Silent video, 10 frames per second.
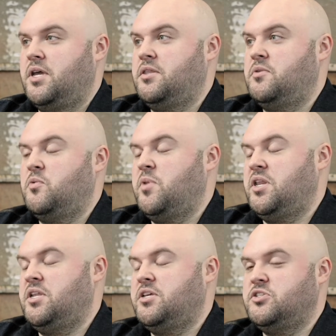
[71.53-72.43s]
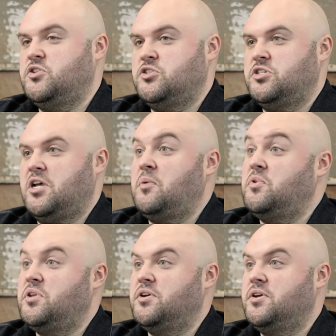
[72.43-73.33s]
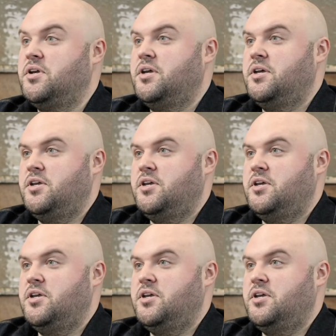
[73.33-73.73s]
And then what made it easier is just coming here.